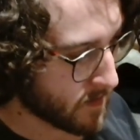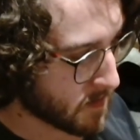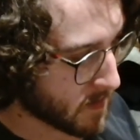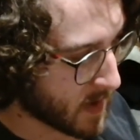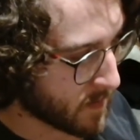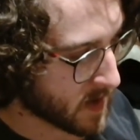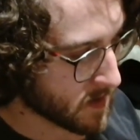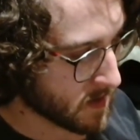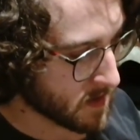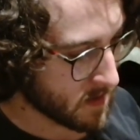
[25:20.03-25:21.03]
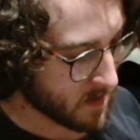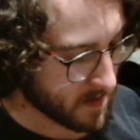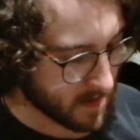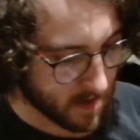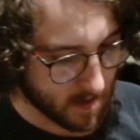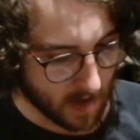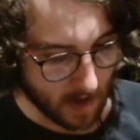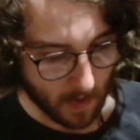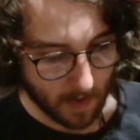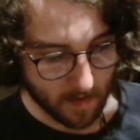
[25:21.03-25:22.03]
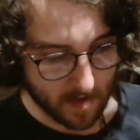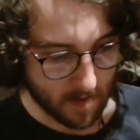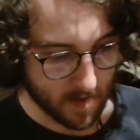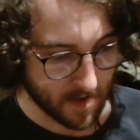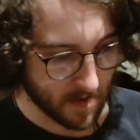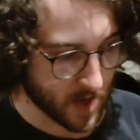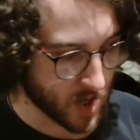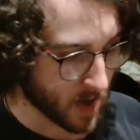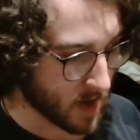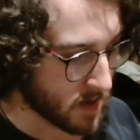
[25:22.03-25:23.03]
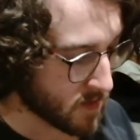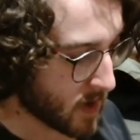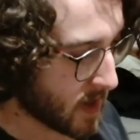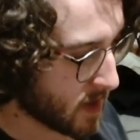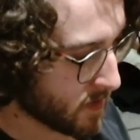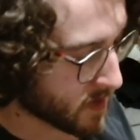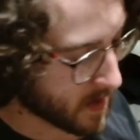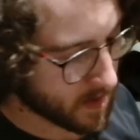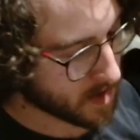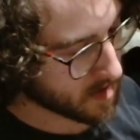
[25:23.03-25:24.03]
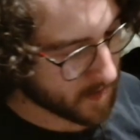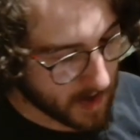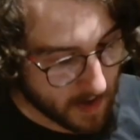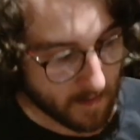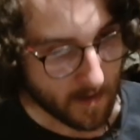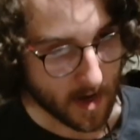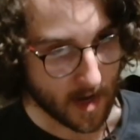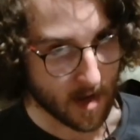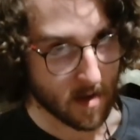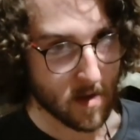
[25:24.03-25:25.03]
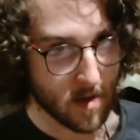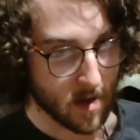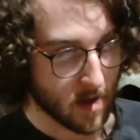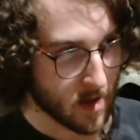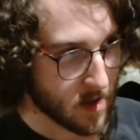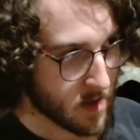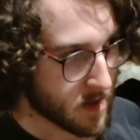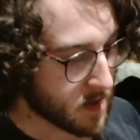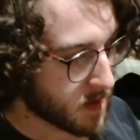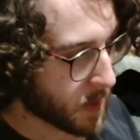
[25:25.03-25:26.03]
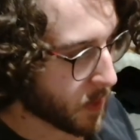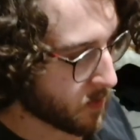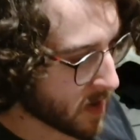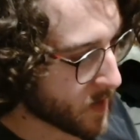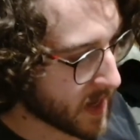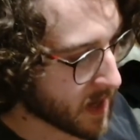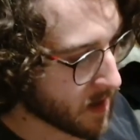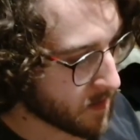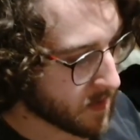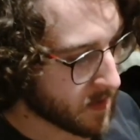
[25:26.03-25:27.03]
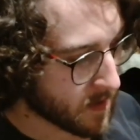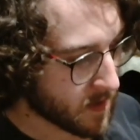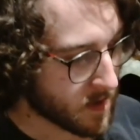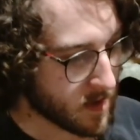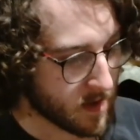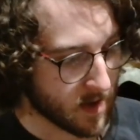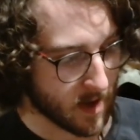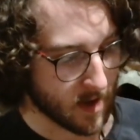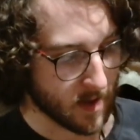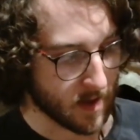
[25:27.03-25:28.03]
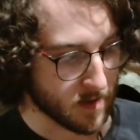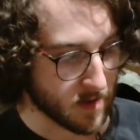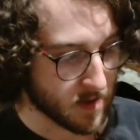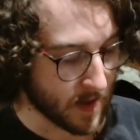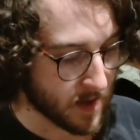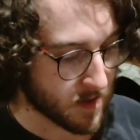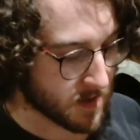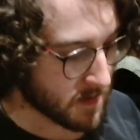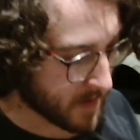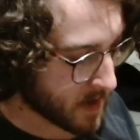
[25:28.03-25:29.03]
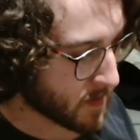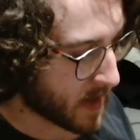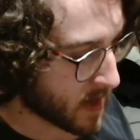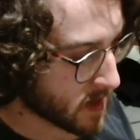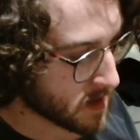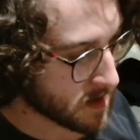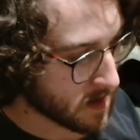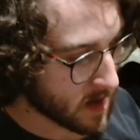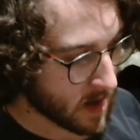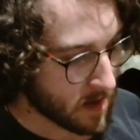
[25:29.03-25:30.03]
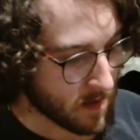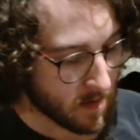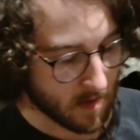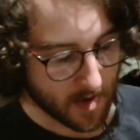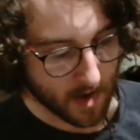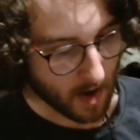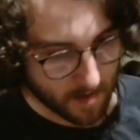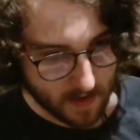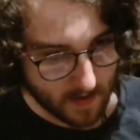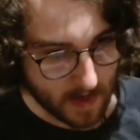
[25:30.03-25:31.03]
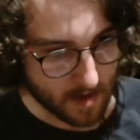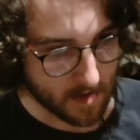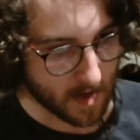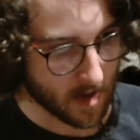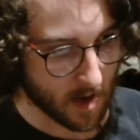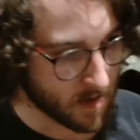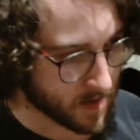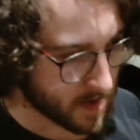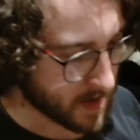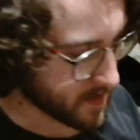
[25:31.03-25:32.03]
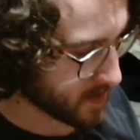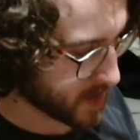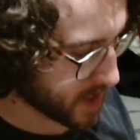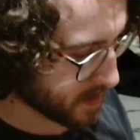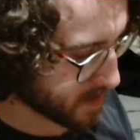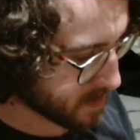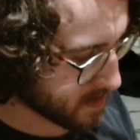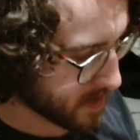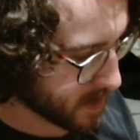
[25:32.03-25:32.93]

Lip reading: my mental health was absolutely shot as well. So I just spent every day throwing up in like severe pain, constantly dizzy, constantly nauseous.